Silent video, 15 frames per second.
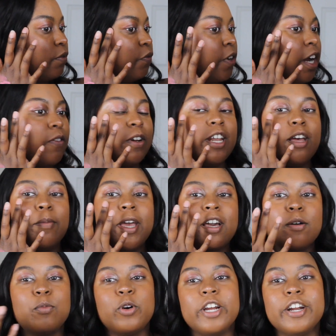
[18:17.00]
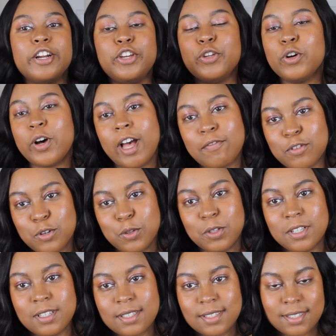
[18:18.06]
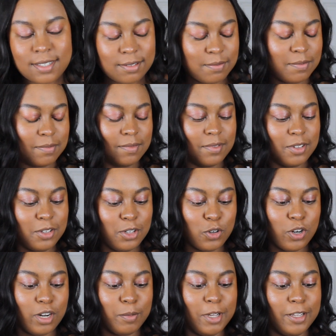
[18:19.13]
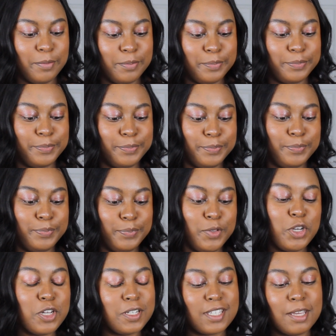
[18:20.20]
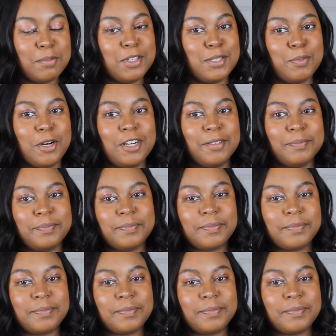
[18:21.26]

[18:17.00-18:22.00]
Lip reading: For everyday makeup wear, you don't have to do this. You know what I mean? You can skip this part.